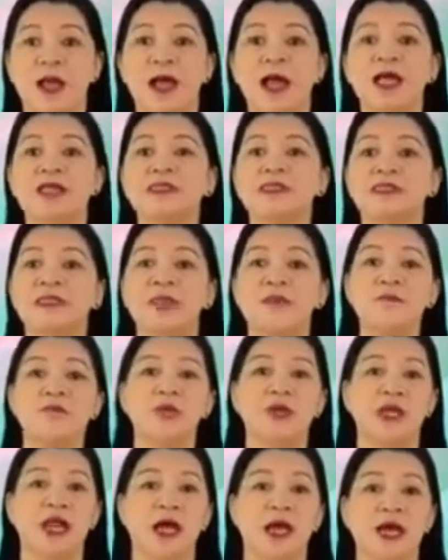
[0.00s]
as
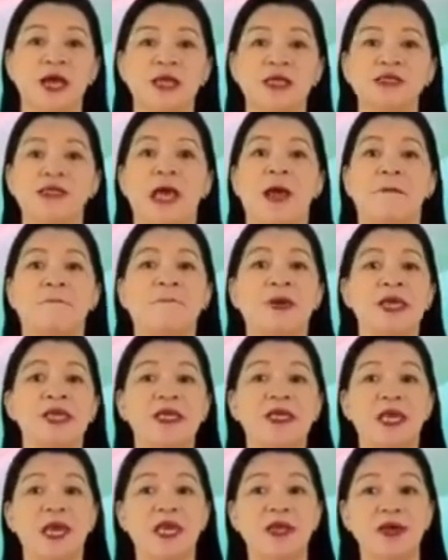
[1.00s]
symbolized by
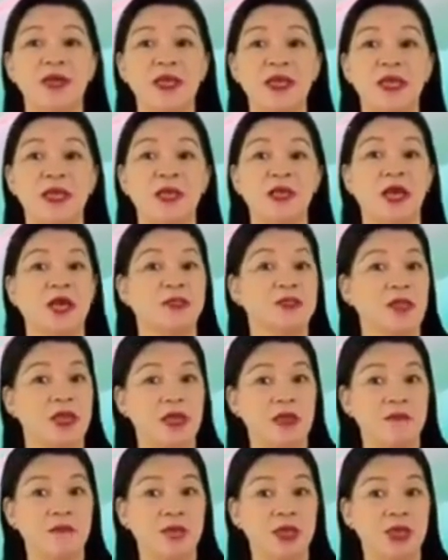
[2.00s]
carrying an
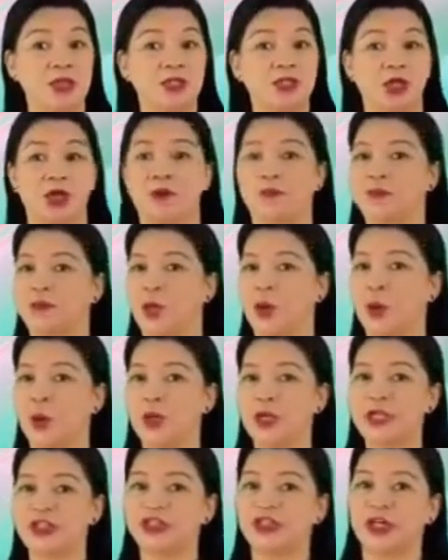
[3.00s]
image of the
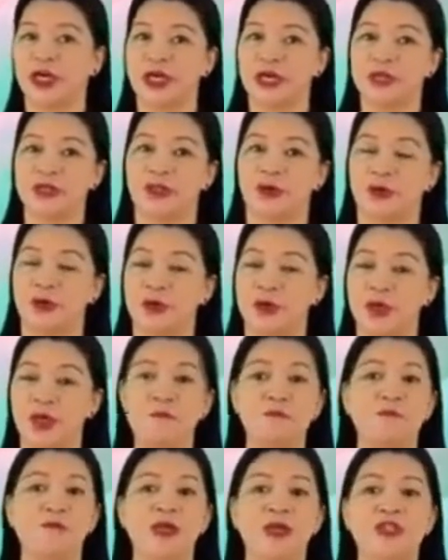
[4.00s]
Holy Child or
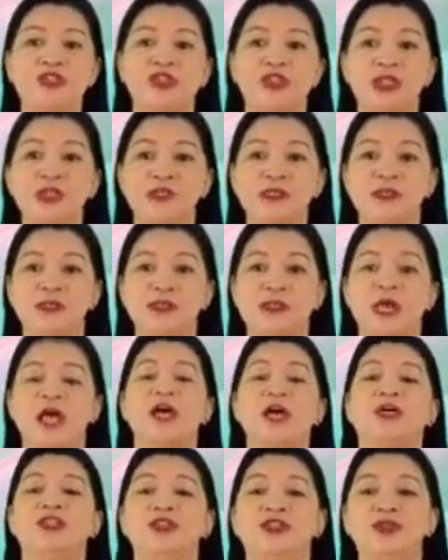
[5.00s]
Infant Jesus
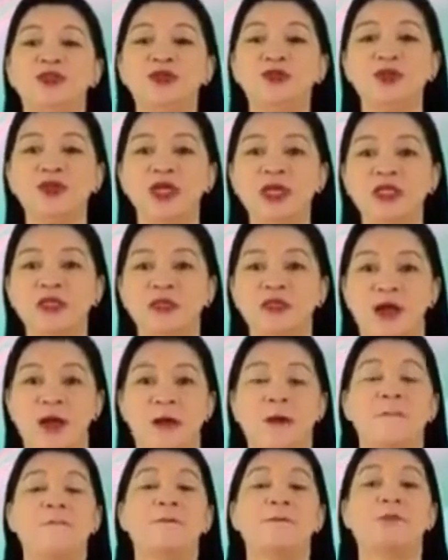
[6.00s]
during the
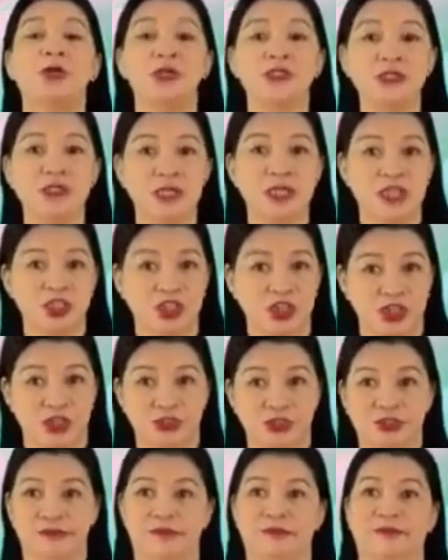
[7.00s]
procession.